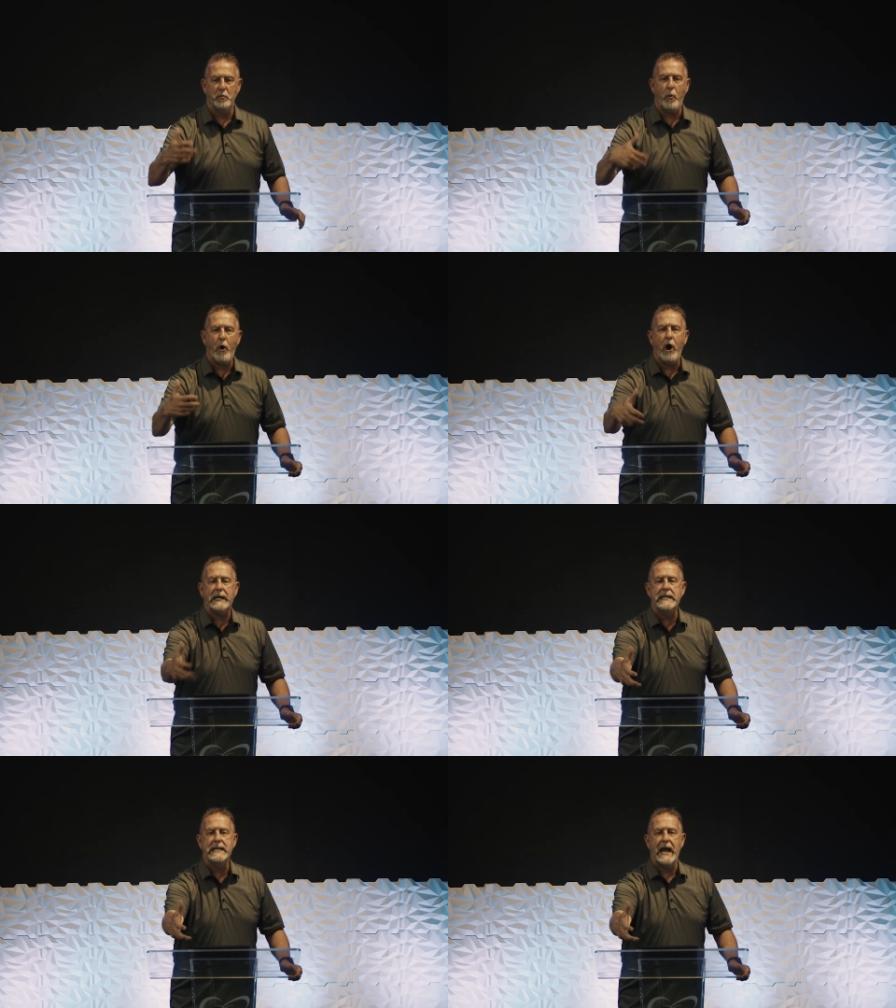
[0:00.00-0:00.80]

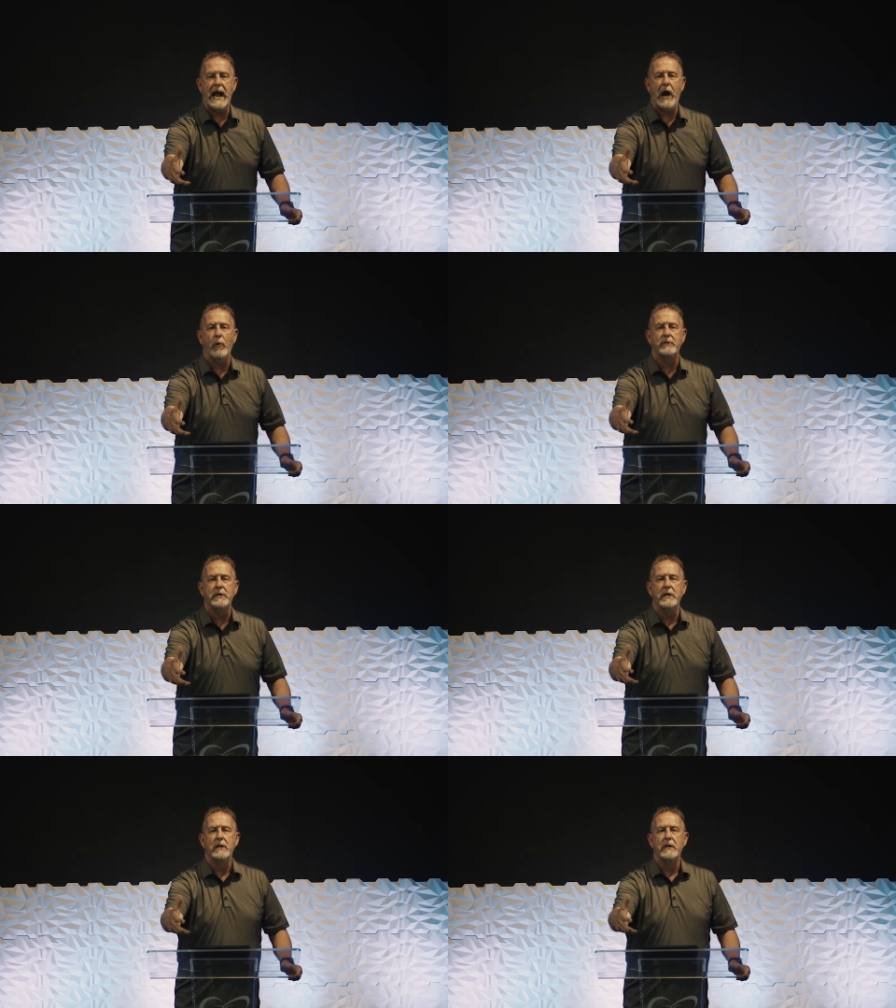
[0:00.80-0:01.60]
walking out
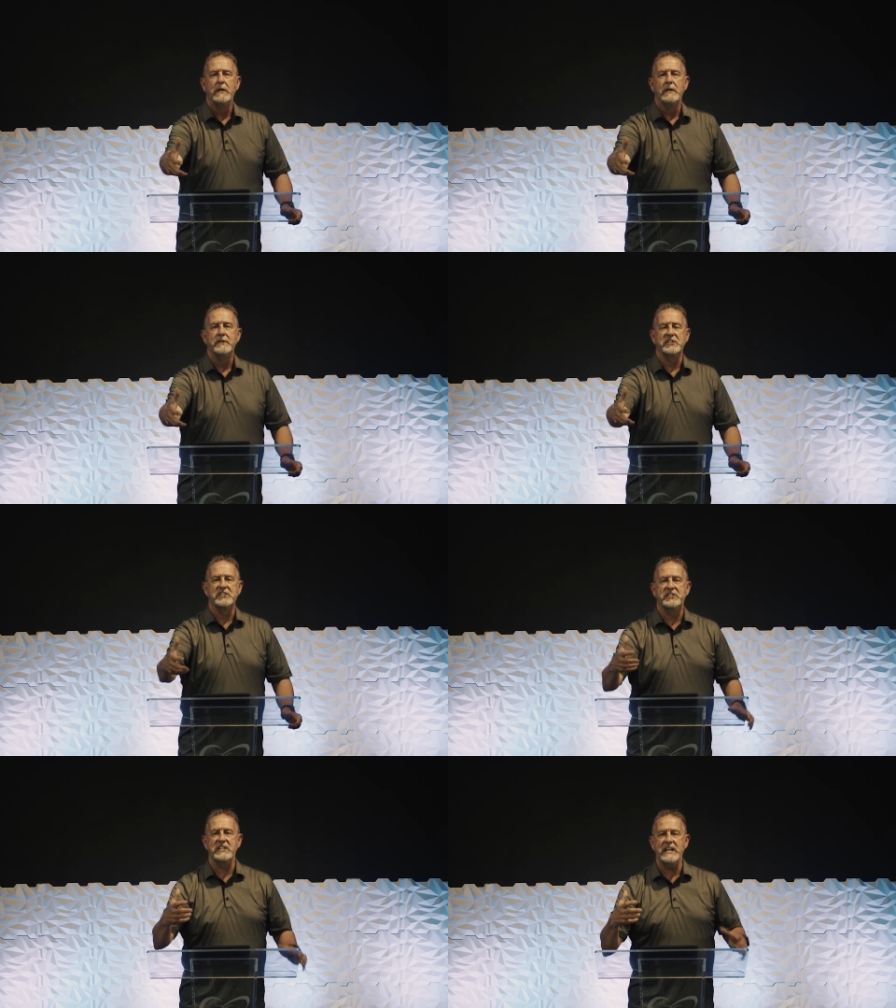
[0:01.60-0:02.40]
to
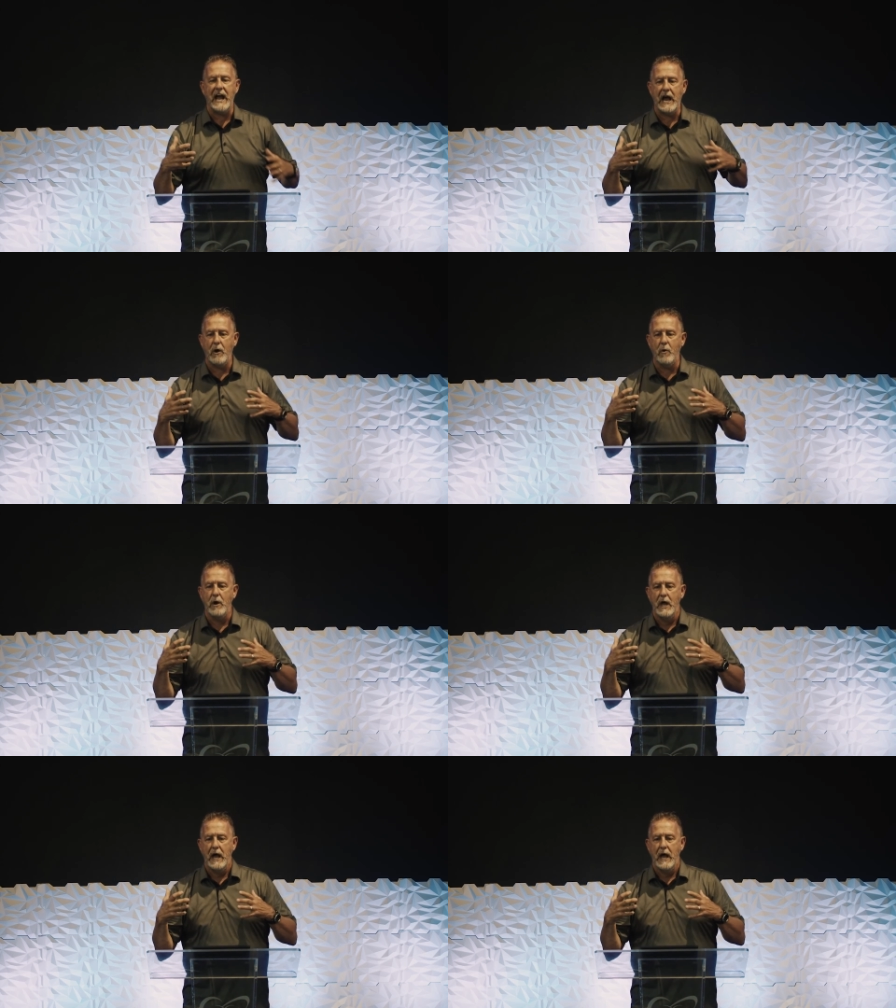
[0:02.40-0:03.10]
see how